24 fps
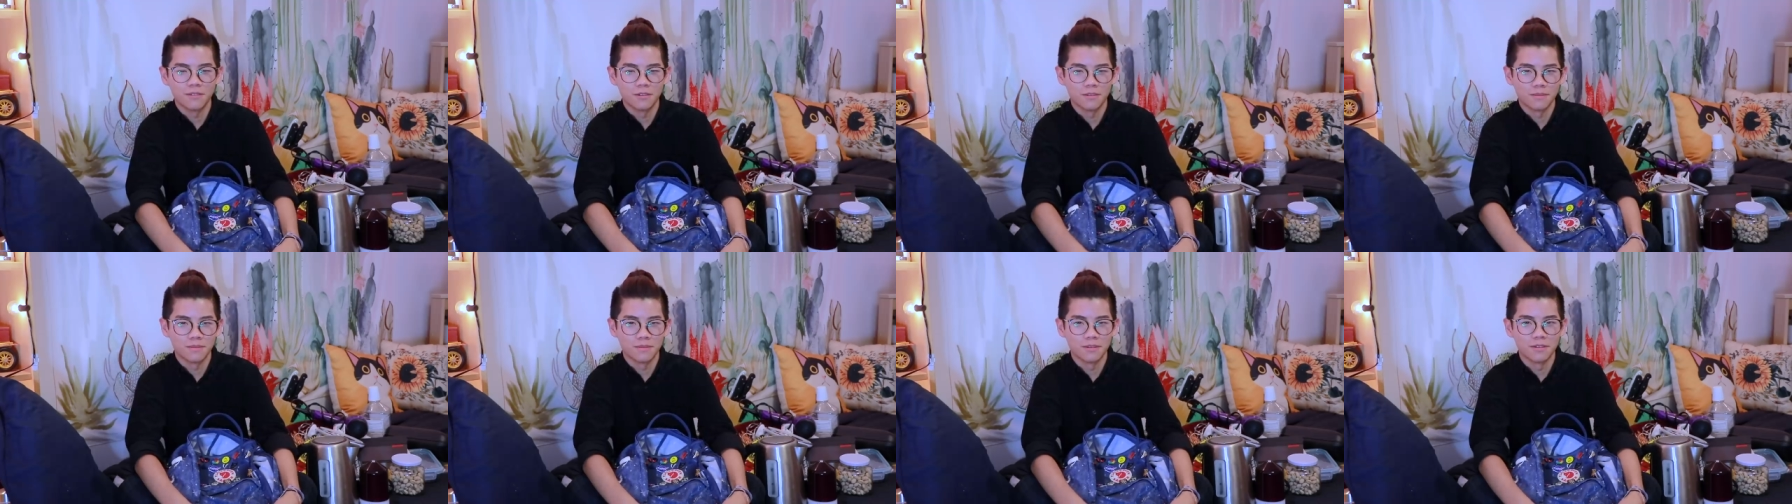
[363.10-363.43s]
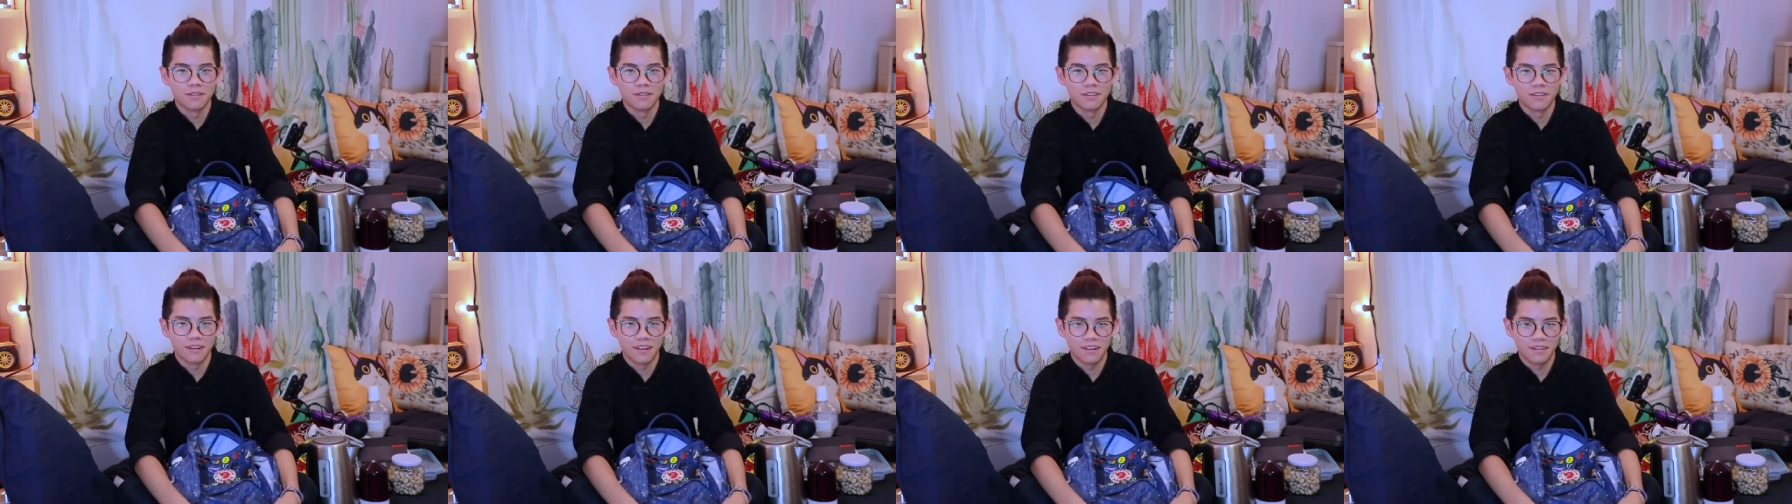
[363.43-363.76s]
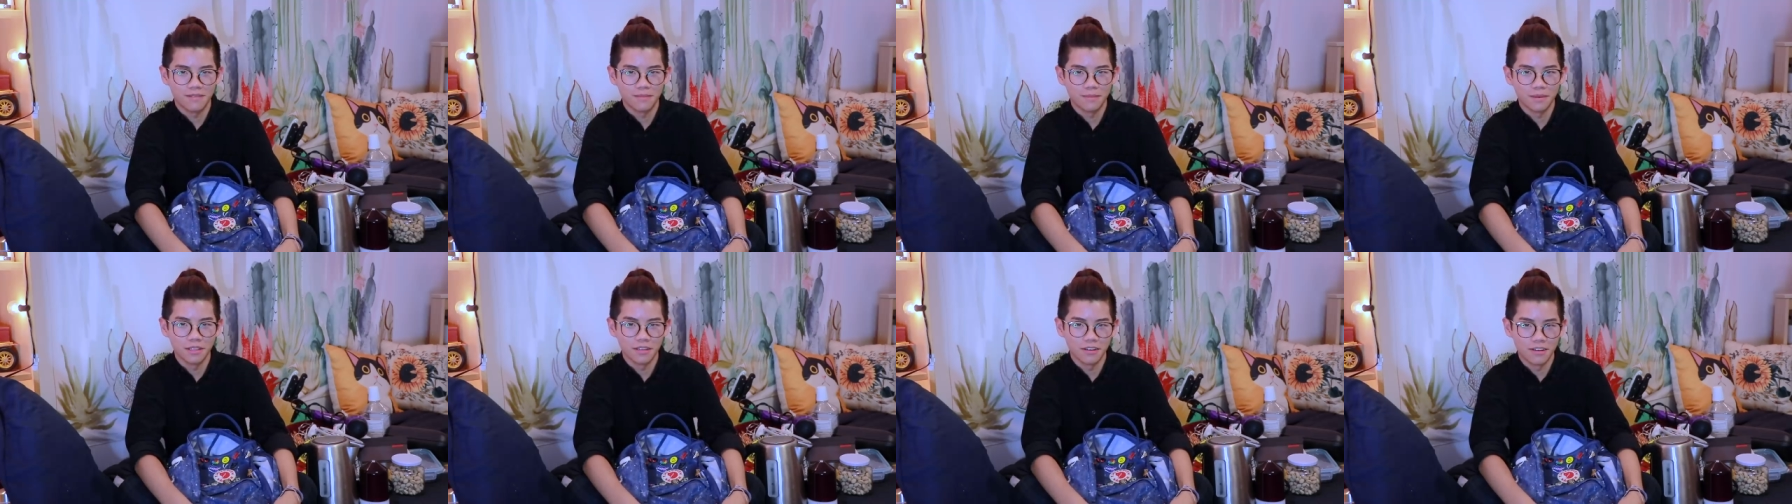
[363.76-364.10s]
for more
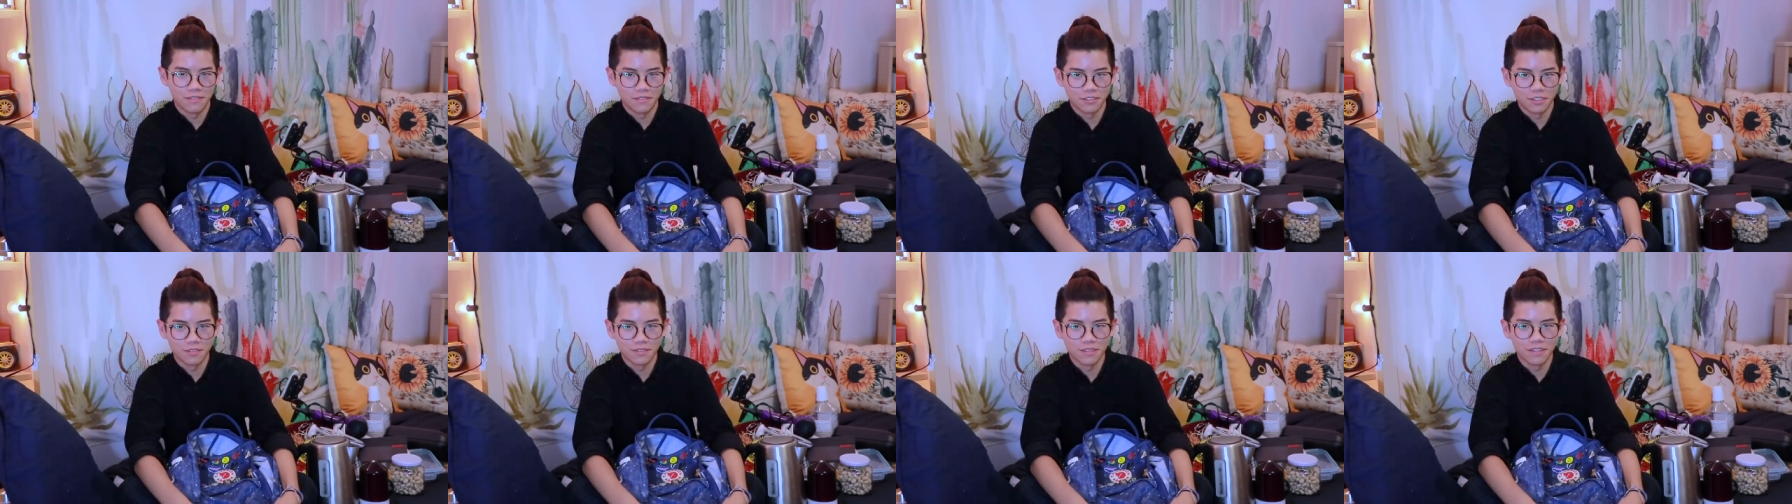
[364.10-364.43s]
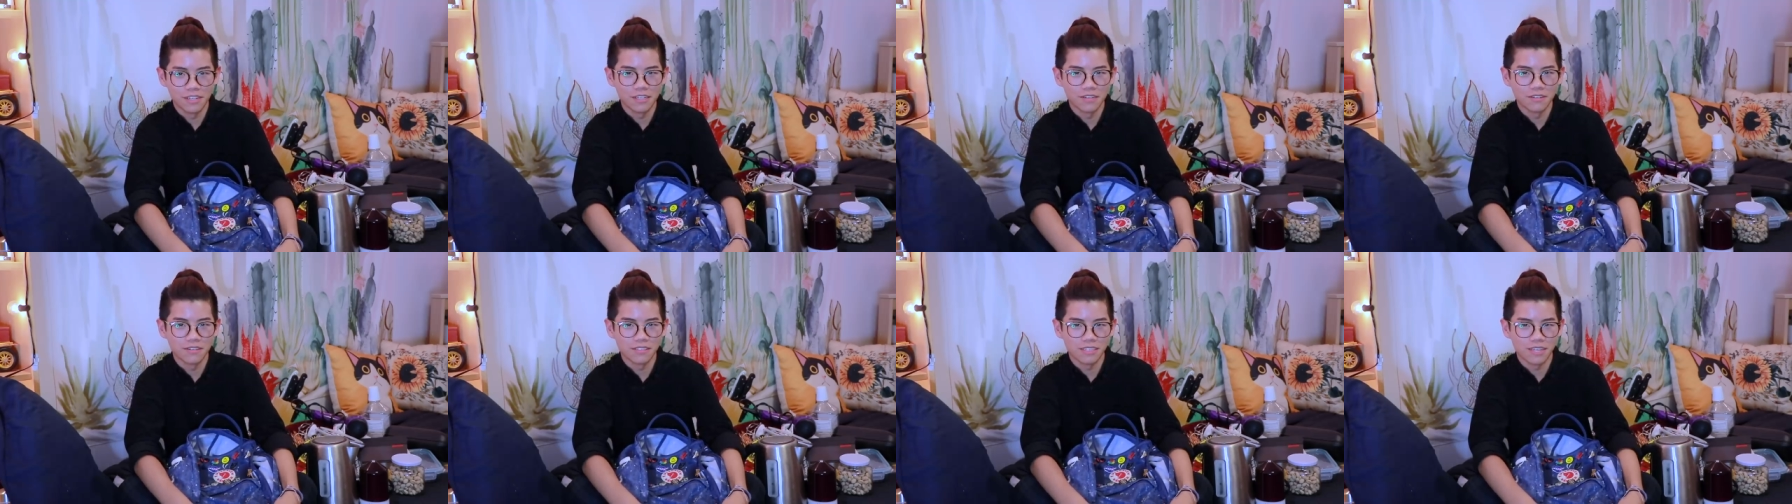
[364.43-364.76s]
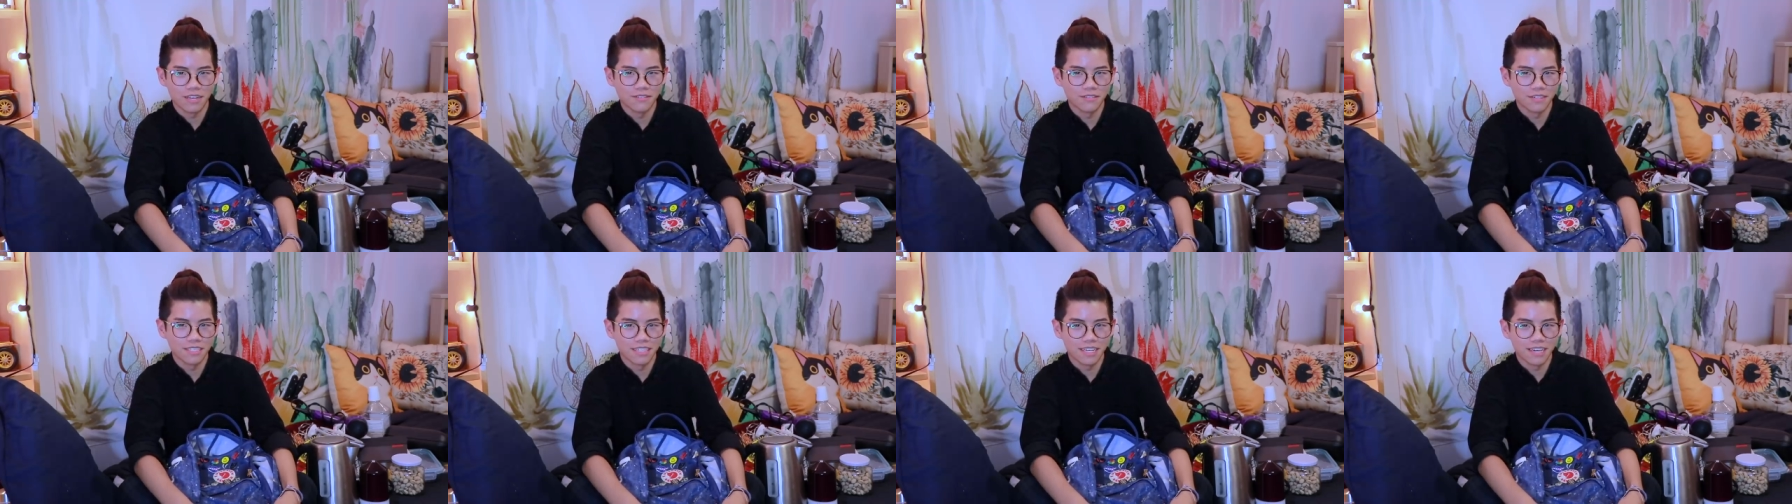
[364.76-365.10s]
below average videos
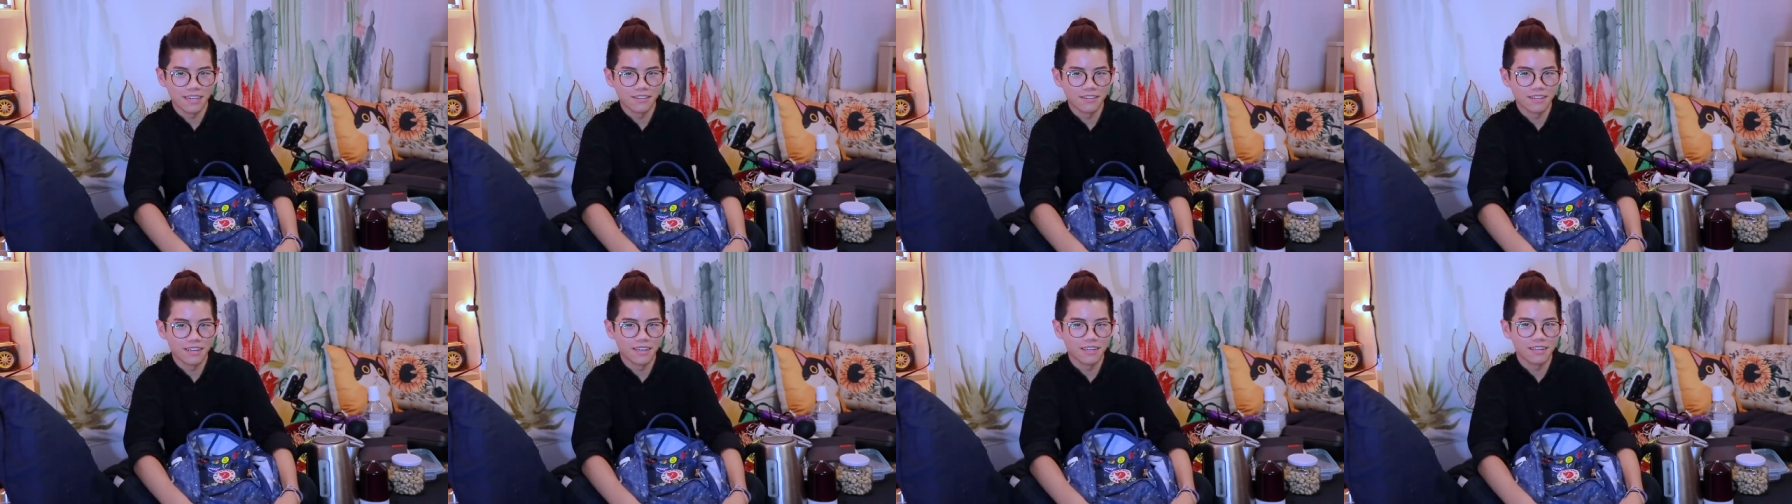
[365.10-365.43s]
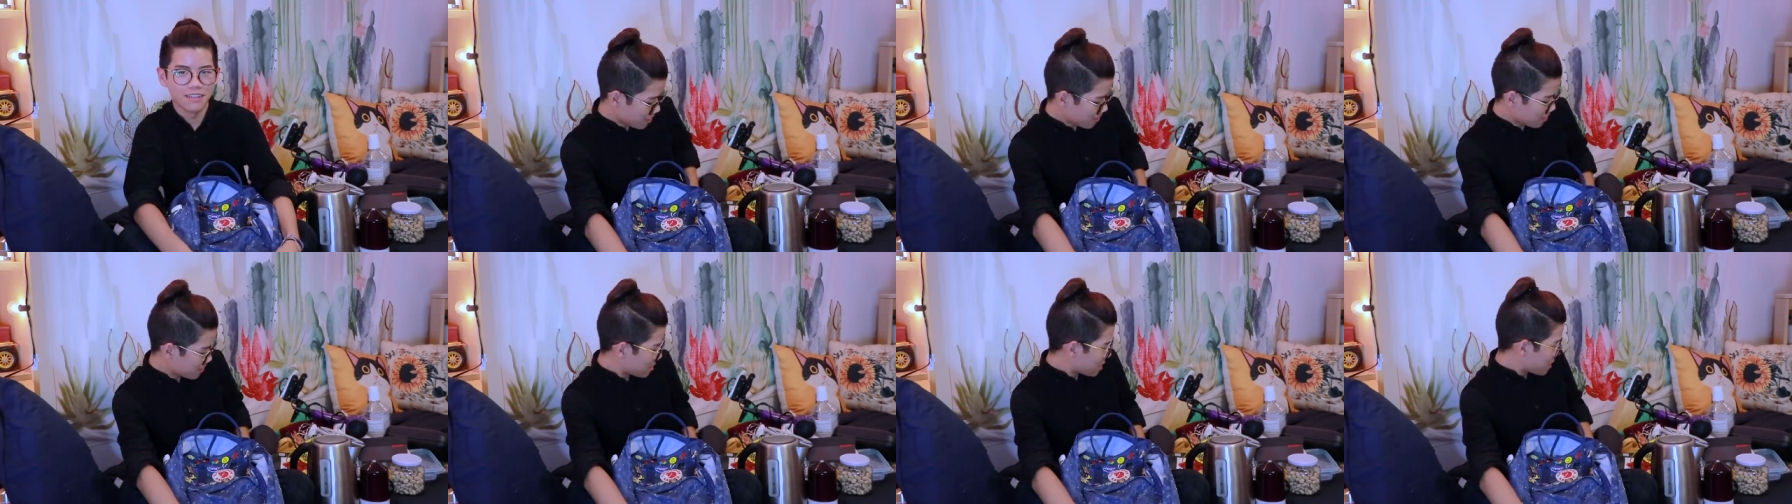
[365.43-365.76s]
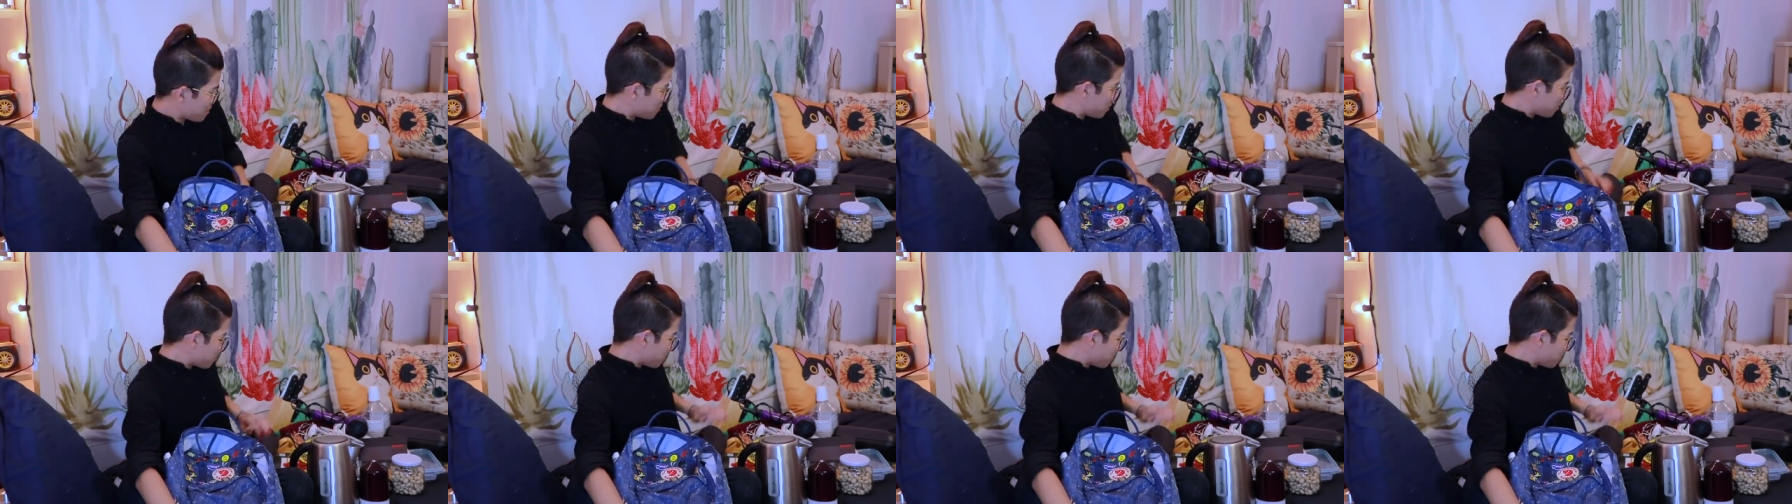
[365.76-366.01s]
every Saturday. Now it's time